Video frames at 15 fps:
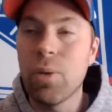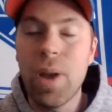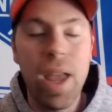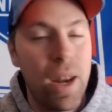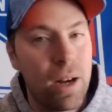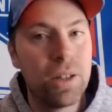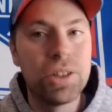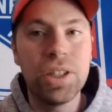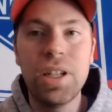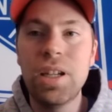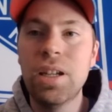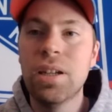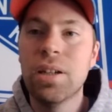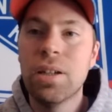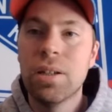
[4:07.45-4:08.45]

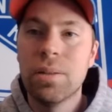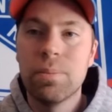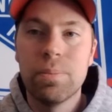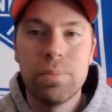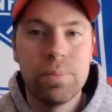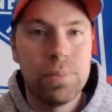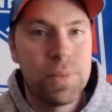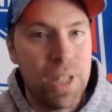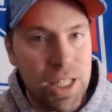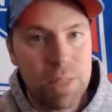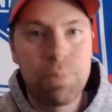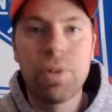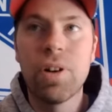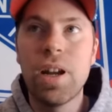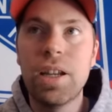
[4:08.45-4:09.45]
energy,
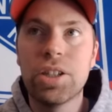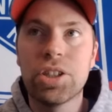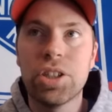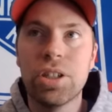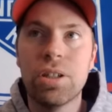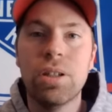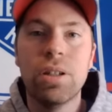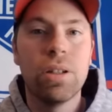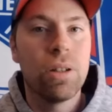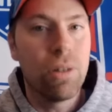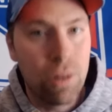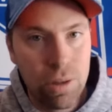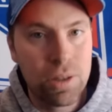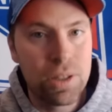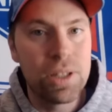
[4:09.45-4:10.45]
desperation,
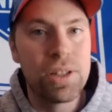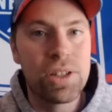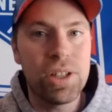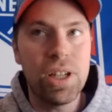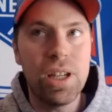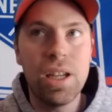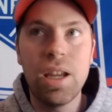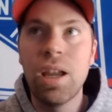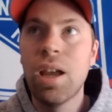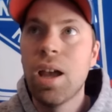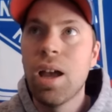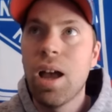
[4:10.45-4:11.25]
urgency,